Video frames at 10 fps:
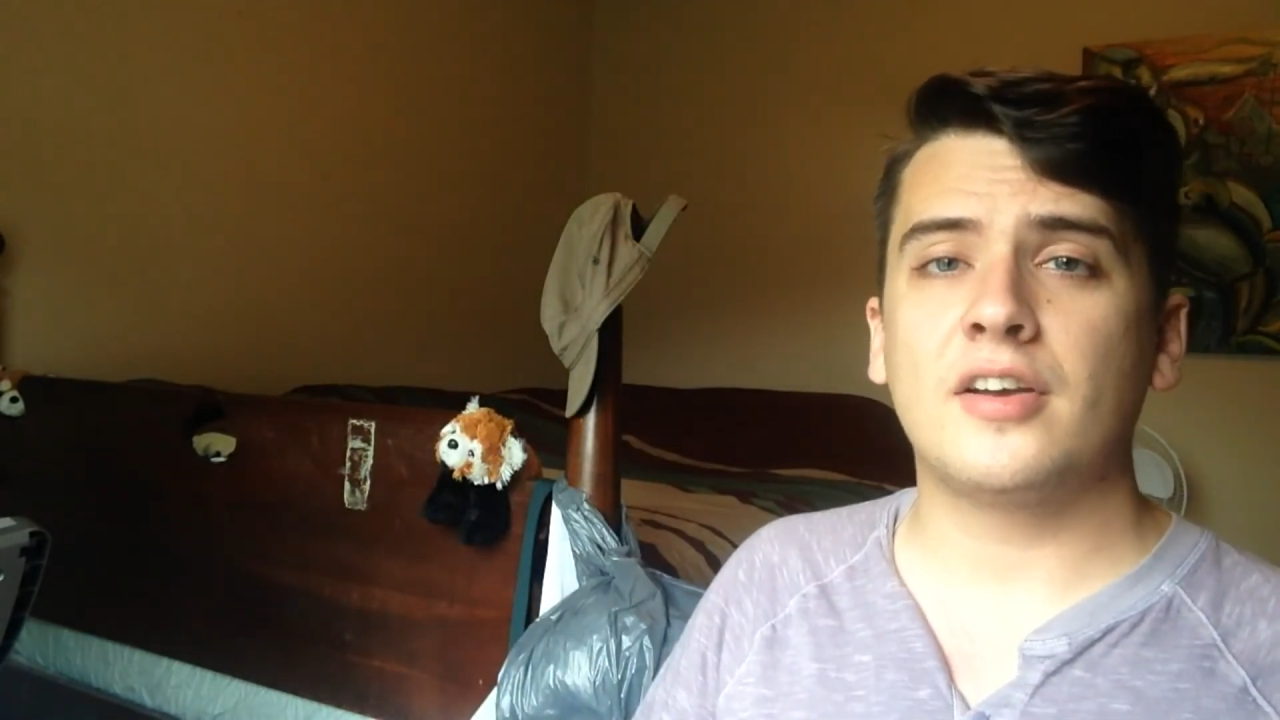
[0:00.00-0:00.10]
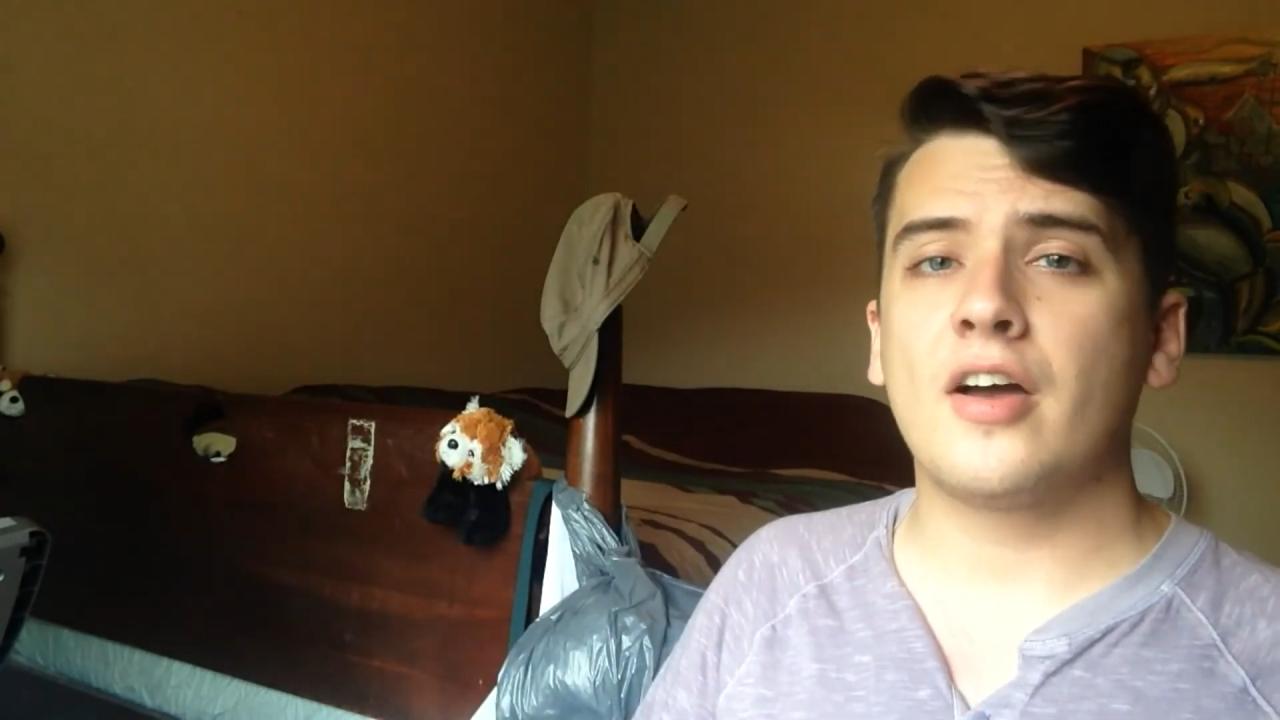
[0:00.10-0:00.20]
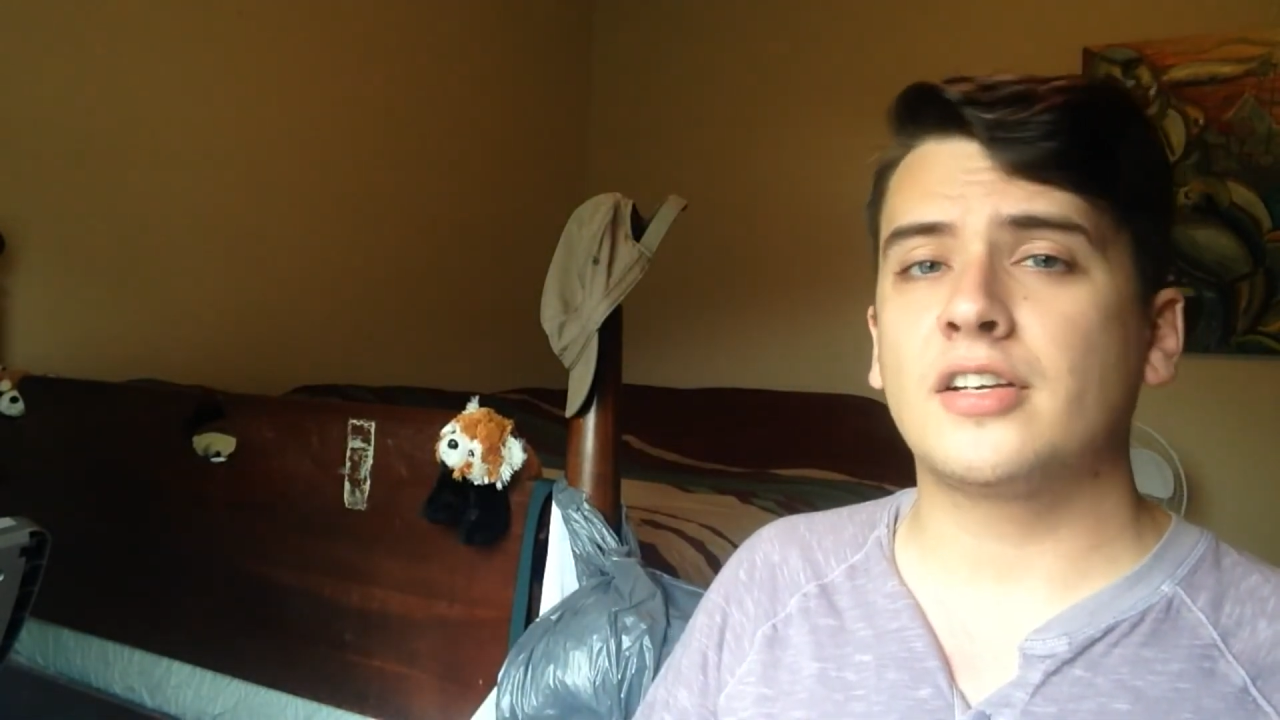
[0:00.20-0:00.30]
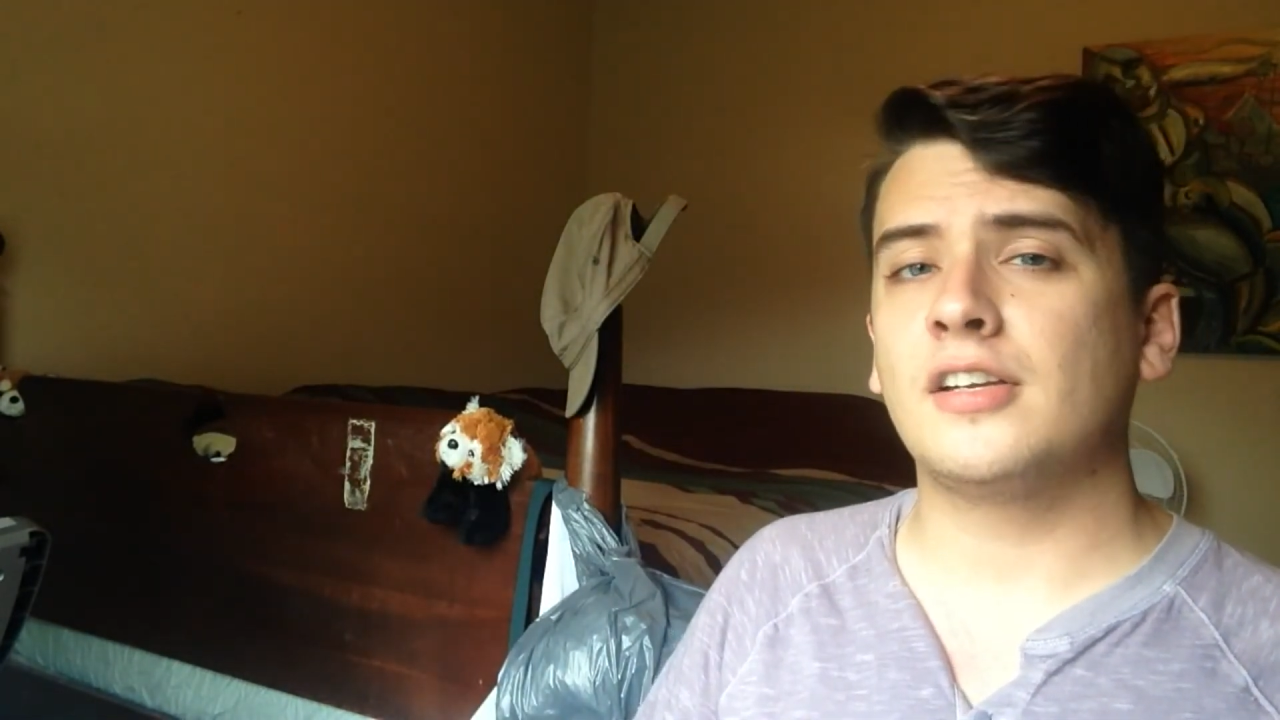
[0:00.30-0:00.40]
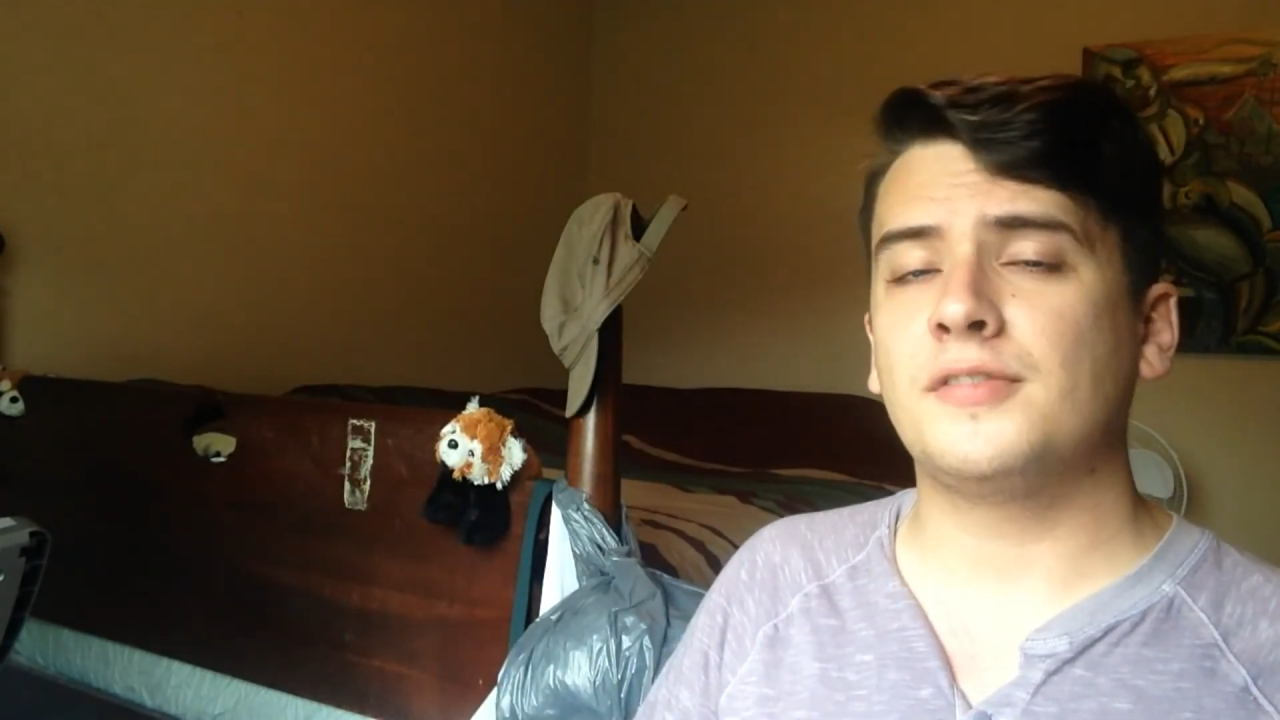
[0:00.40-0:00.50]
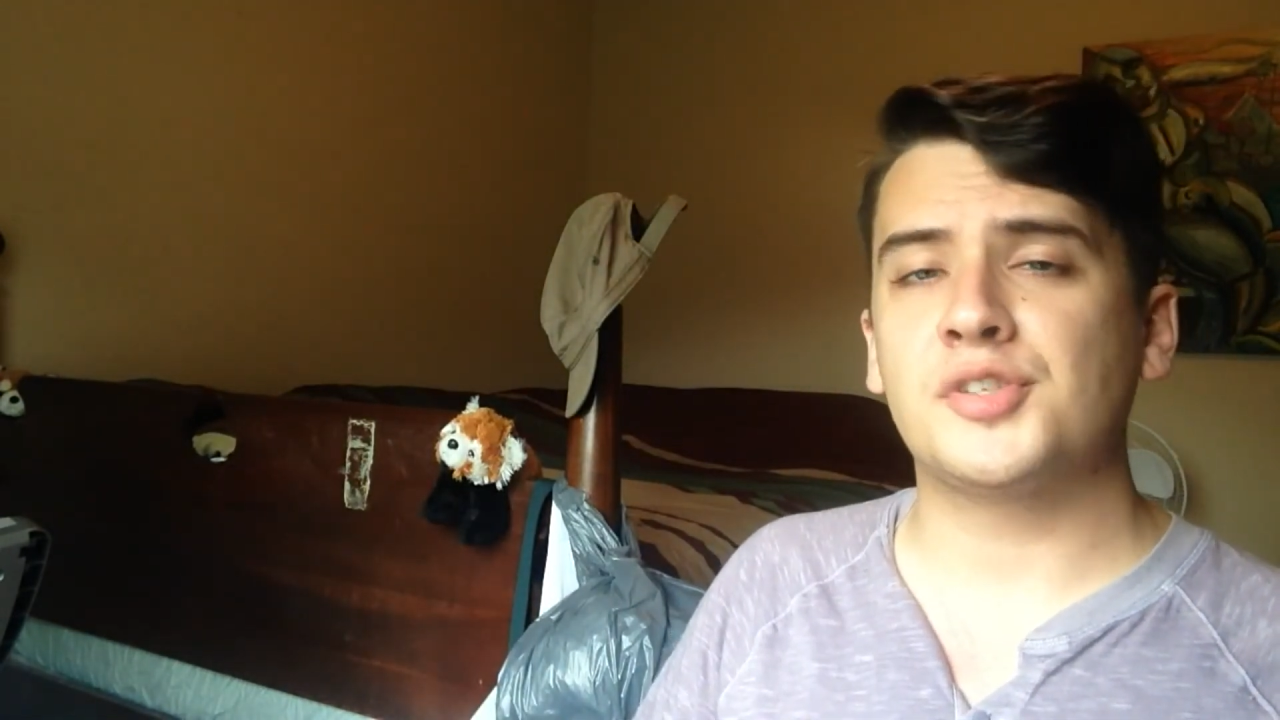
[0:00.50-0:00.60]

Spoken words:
cognitive